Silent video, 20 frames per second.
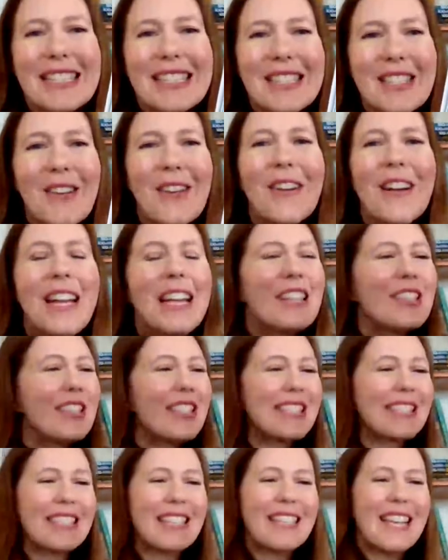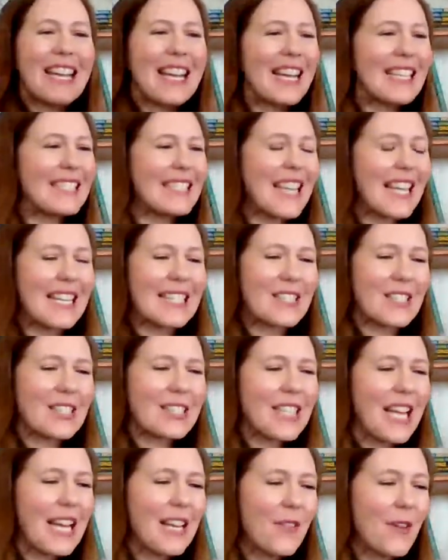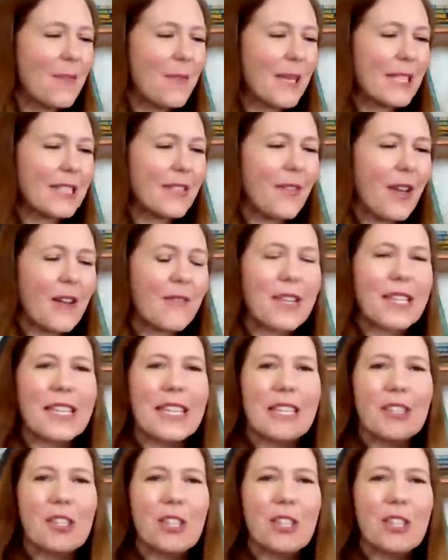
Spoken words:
So just like I said, it's just kind of a mix of everything,